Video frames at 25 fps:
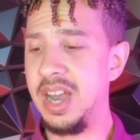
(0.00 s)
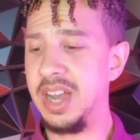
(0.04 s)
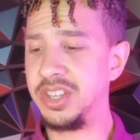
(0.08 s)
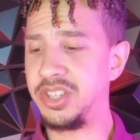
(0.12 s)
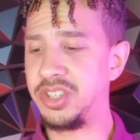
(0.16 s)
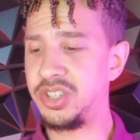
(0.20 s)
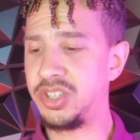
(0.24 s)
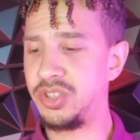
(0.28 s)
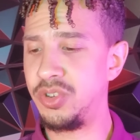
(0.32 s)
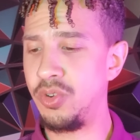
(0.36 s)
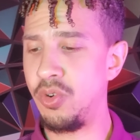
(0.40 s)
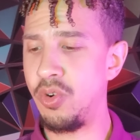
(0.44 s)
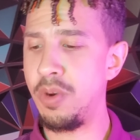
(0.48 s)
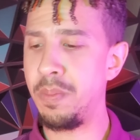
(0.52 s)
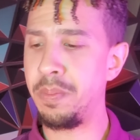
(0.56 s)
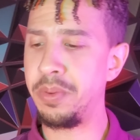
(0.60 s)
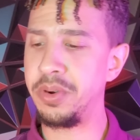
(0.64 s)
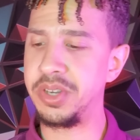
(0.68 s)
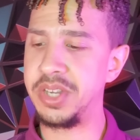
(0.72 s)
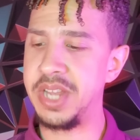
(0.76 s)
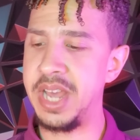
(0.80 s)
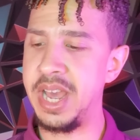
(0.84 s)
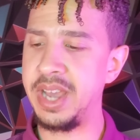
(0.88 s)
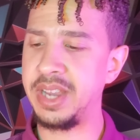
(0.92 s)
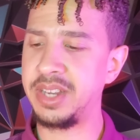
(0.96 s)
Snore,
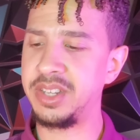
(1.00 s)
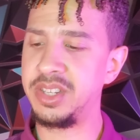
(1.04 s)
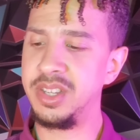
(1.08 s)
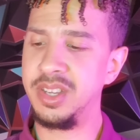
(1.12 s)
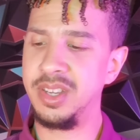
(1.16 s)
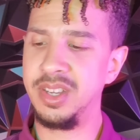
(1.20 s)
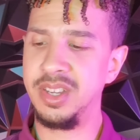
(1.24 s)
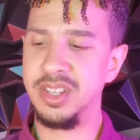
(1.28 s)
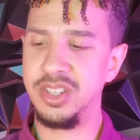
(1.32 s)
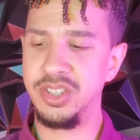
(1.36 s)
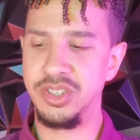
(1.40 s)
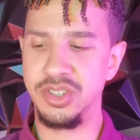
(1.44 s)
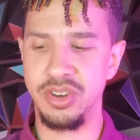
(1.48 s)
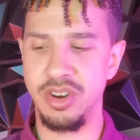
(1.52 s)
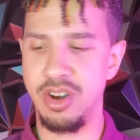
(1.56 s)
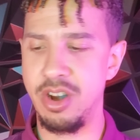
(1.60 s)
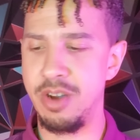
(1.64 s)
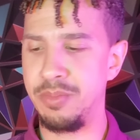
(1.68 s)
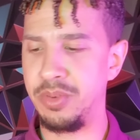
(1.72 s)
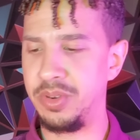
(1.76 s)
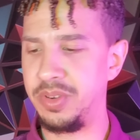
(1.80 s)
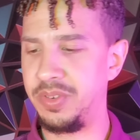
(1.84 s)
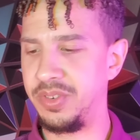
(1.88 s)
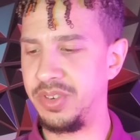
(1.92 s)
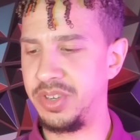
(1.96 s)
Protect,
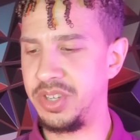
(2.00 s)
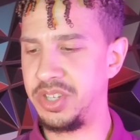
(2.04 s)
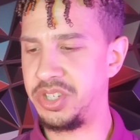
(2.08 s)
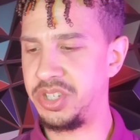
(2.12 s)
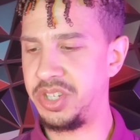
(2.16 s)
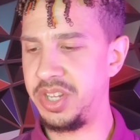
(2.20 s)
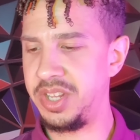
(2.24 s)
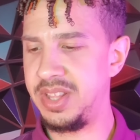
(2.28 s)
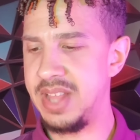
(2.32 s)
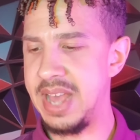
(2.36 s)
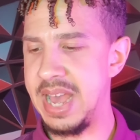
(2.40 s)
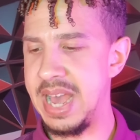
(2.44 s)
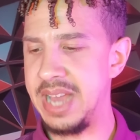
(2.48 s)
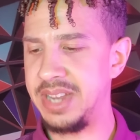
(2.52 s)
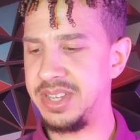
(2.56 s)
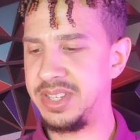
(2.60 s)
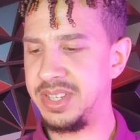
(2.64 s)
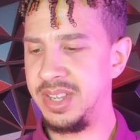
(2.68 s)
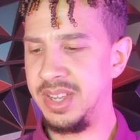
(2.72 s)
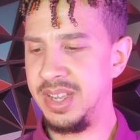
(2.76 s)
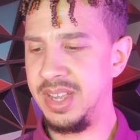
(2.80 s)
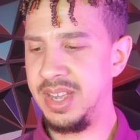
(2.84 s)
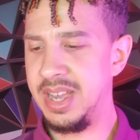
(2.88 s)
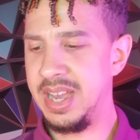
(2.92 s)
Charm. We've already seen that.